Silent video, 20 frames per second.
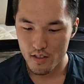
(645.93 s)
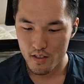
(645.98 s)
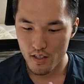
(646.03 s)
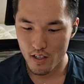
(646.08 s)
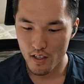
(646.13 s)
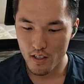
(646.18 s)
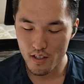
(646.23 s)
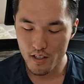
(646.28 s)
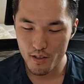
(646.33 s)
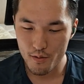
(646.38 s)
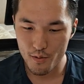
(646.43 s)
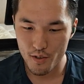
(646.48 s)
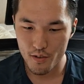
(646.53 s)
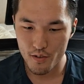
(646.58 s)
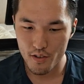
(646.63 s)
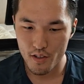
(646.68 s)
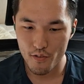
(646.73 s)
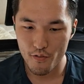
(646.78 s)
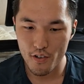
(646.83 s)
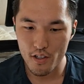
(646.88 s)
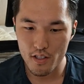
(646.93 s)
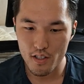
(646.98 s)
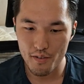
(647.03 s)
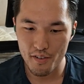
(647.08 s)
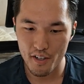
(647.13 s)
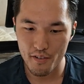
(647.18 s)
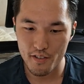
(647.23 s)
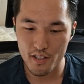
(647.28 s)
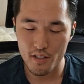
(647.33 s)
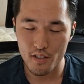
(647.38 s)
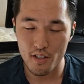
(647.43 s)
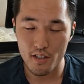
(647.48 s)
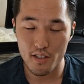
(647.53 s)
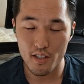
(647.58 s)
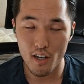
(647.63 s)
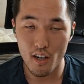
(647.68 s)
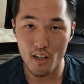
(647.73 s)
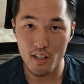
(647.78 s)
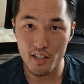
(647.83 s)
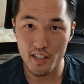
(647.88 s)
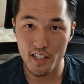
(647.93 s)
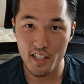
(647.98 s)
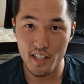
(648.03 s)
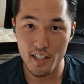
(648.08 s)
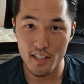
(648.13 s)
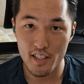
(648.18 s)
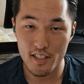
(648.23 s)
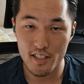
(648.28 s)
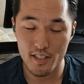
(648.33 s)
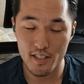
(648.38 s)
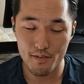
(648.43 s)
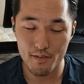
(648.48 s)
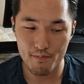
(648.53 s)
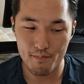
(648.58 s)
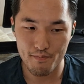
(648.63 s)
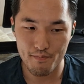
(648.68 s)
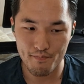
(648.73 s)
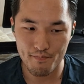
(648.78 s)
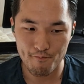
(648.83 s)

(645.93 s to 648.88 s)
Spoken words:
Tali, the first time I ever saw Tali, it